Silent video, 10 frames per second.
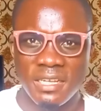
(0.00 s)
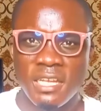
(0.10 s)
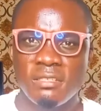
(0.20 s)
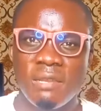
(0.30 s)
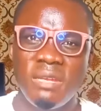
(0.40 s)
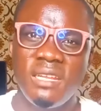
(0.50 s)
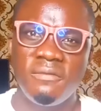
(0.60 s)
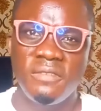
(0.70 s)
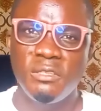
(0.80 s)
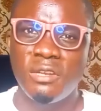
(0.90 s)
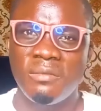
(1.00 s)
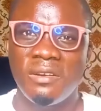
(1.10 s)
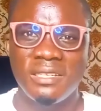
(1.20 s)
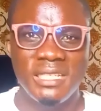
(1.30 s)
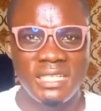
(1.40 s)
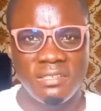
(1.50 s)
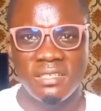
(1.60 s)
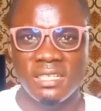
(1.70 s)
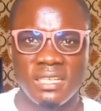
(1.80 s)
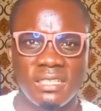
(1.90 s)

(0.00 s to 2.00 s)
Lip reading: So I made a video about niche research.